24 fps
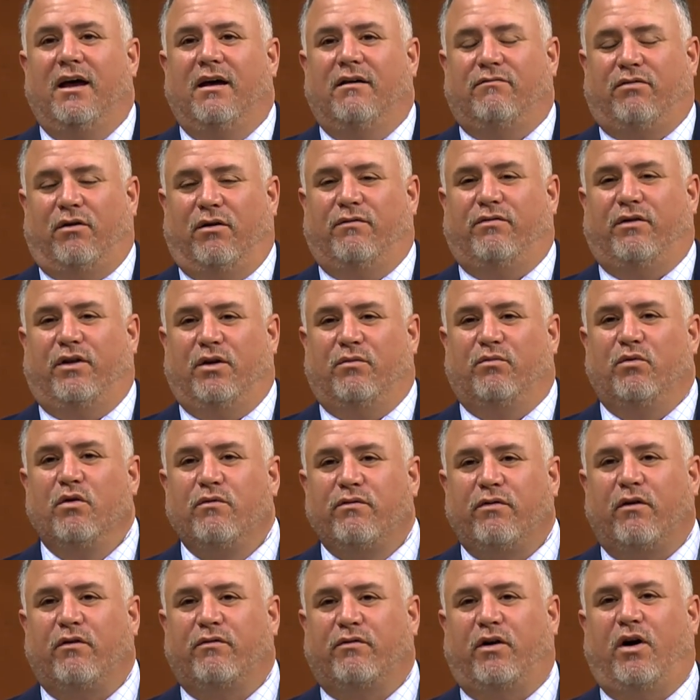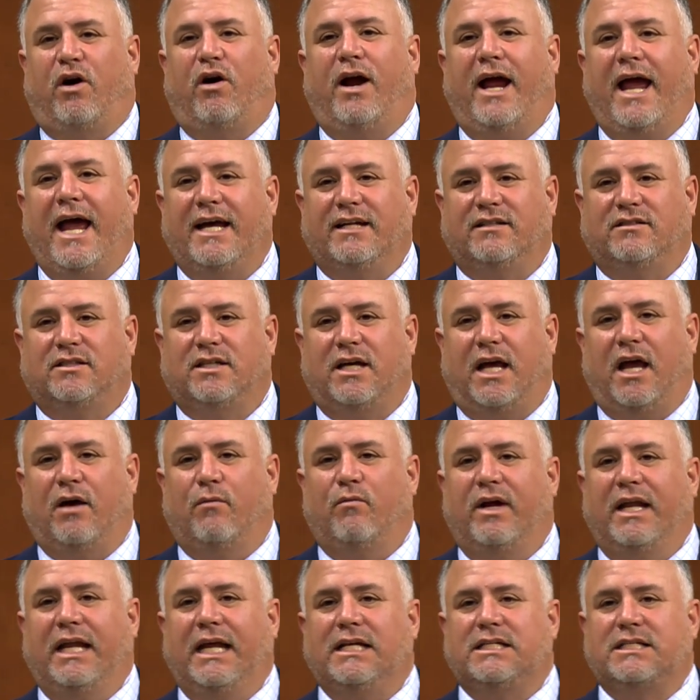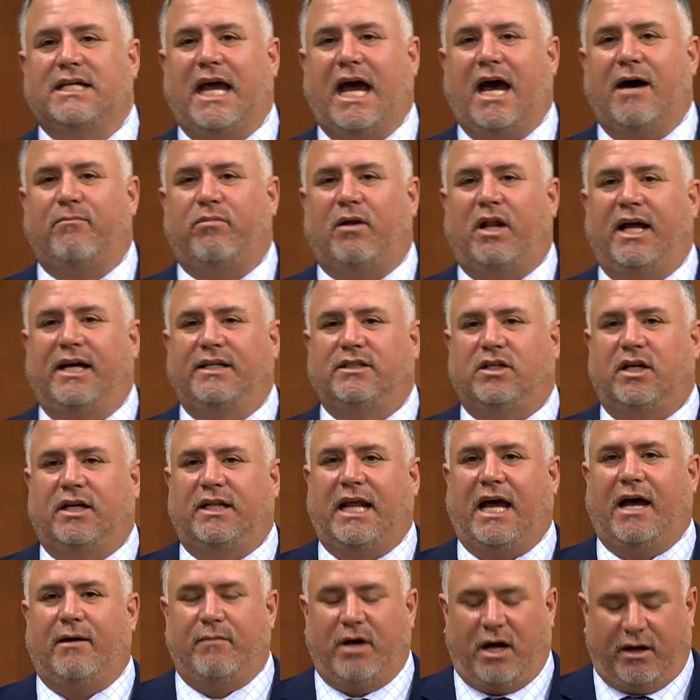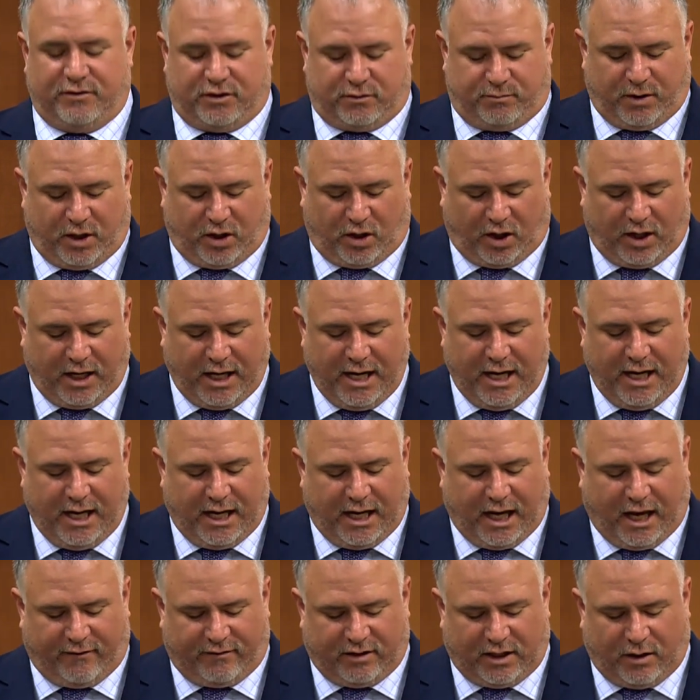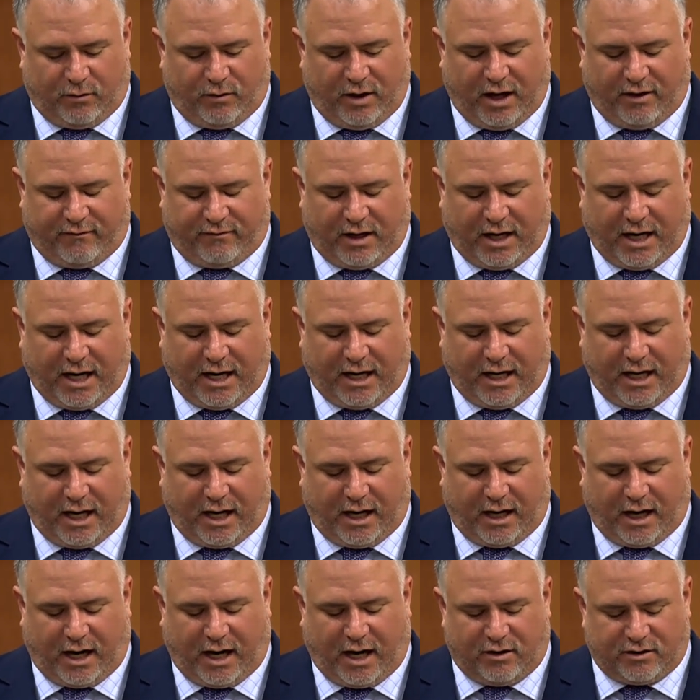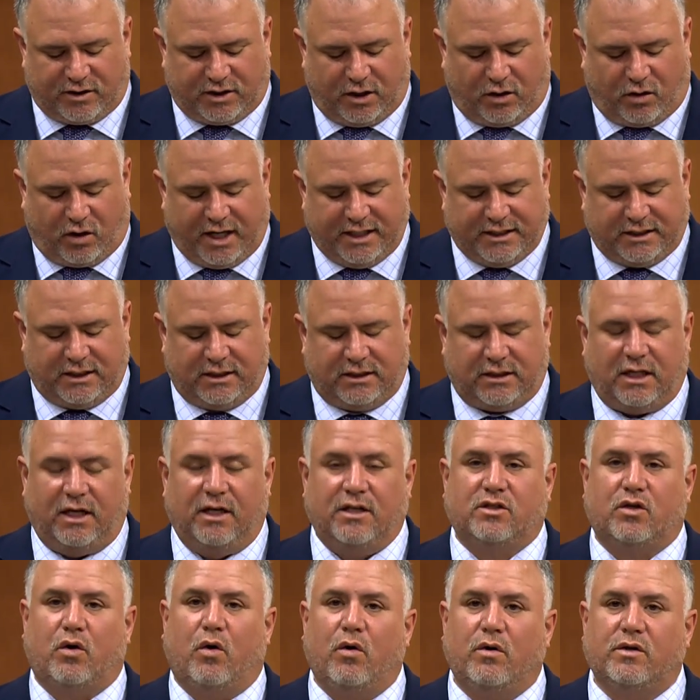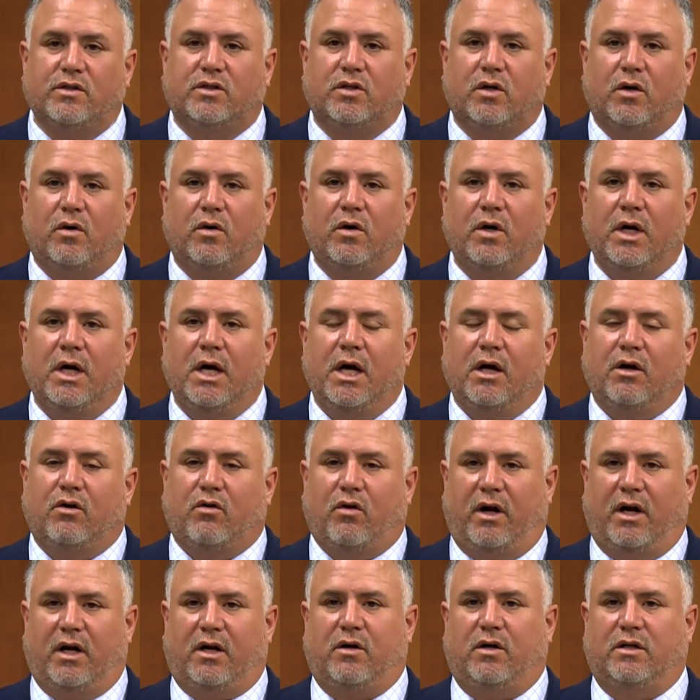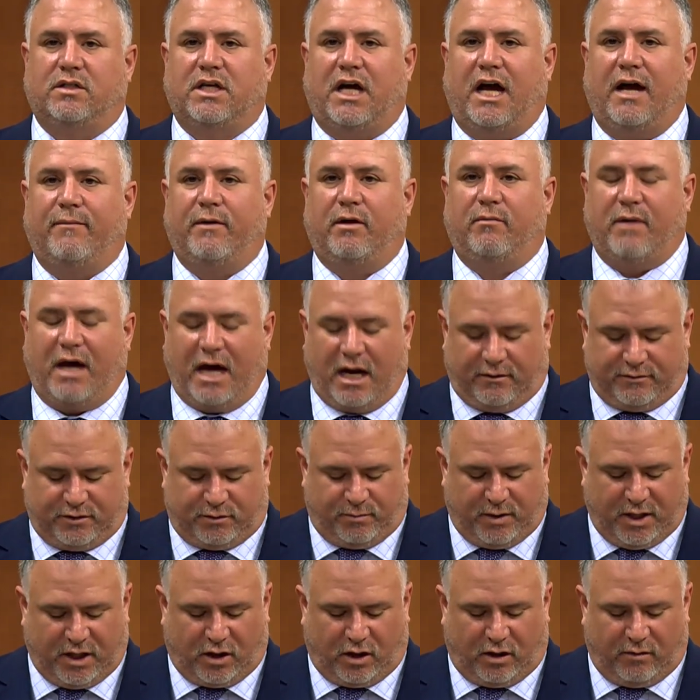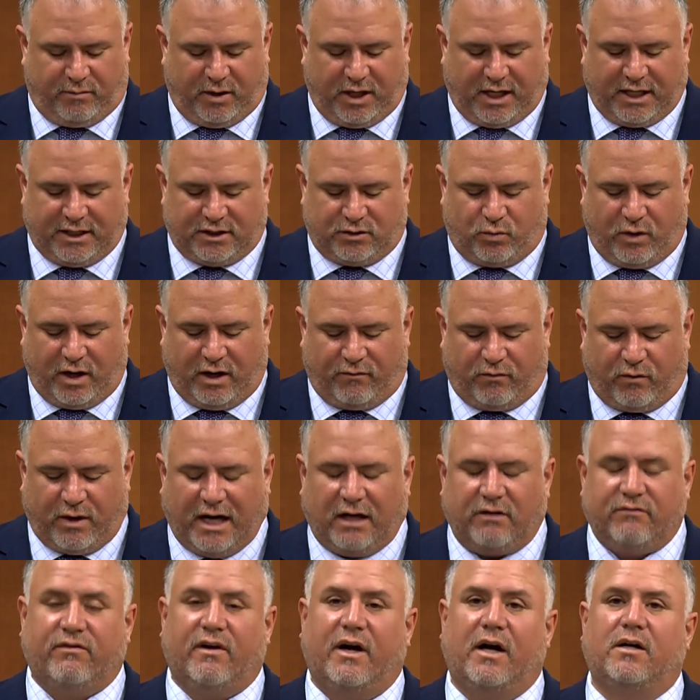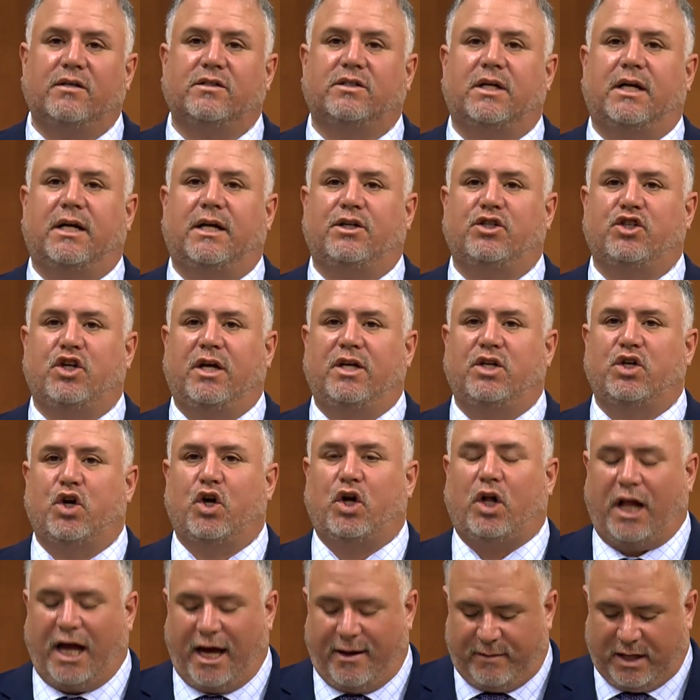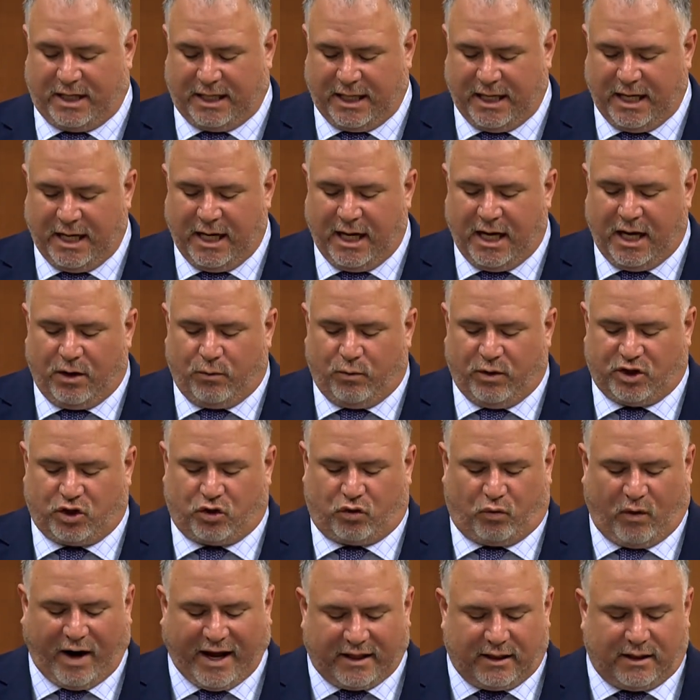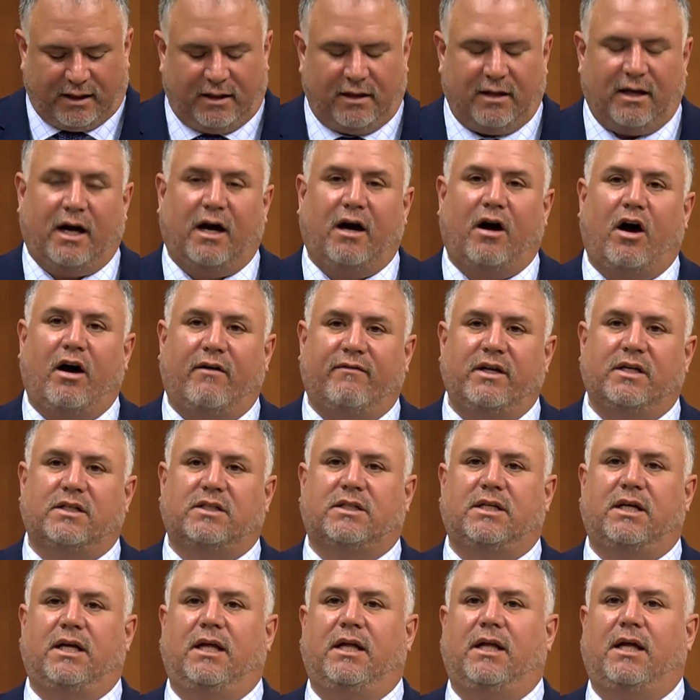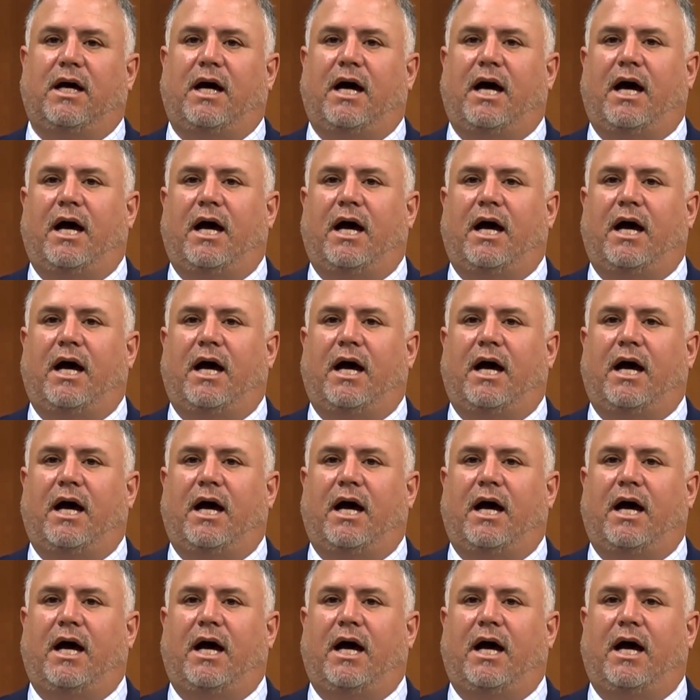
for the roof over our heads, and we need to capitalize on that, Madam Speaker, given that we have a housing crisis. And it's also critical timing, Madam Speaker, because we have wildfires and a changing climate, which threaten, obviously,